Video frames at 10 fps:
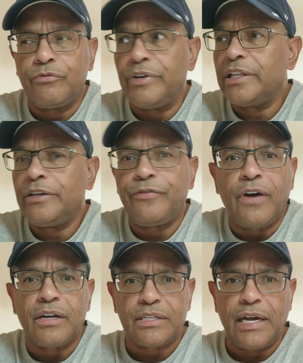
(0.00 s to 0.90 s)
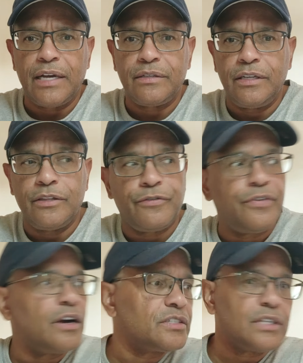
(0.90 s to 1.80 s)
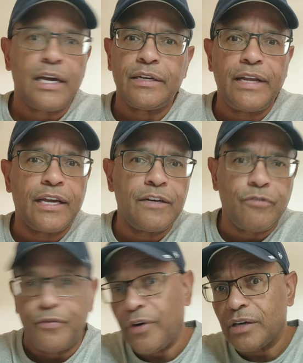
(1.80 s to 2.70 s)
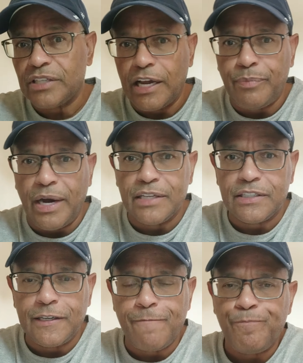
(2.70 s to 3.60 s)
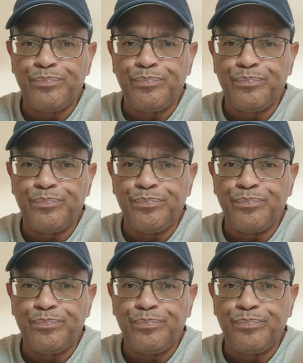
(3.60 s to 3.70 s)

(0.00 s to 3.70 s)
really far side, either far side negative or far side positive.